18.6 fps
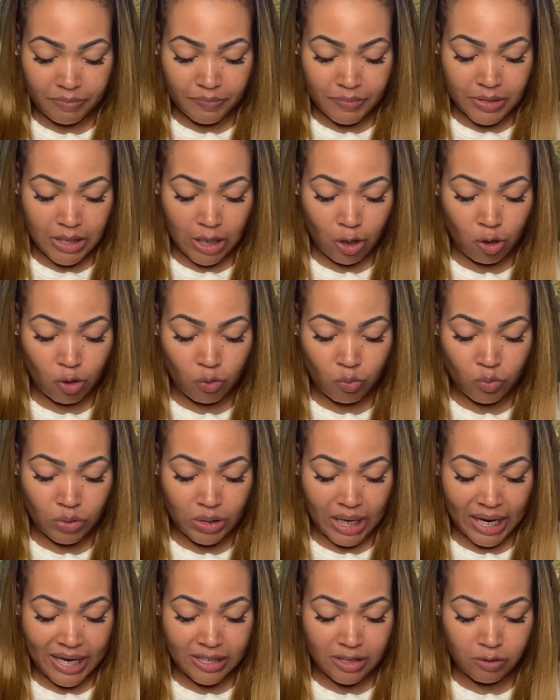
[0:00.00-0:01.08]
So
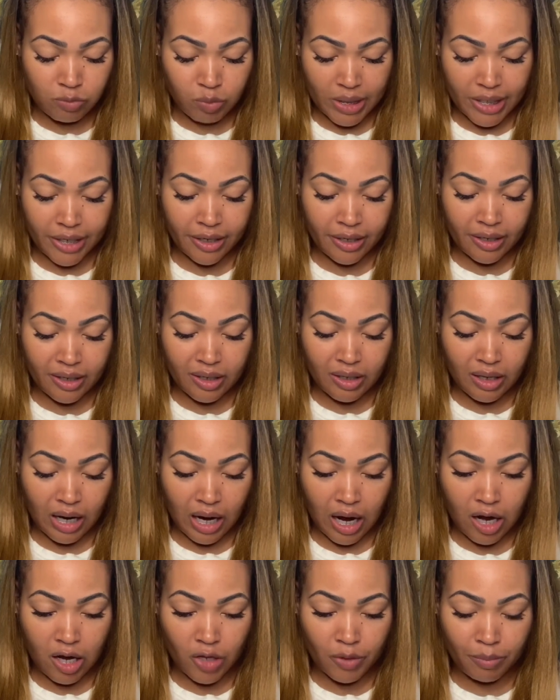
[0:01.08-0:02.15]
that's where
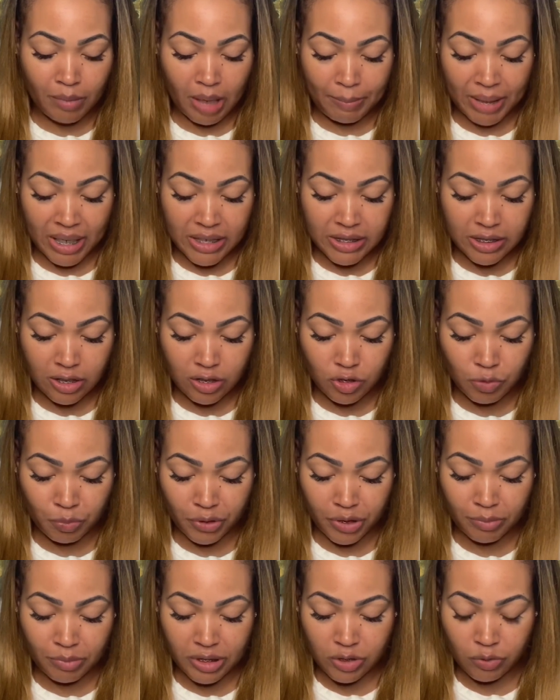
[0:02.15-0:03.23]
all of my pesos
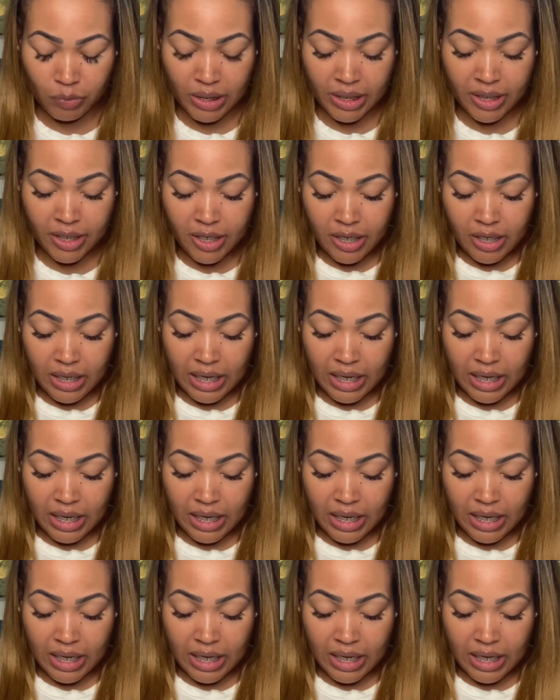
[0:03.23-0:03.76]
pretty much went.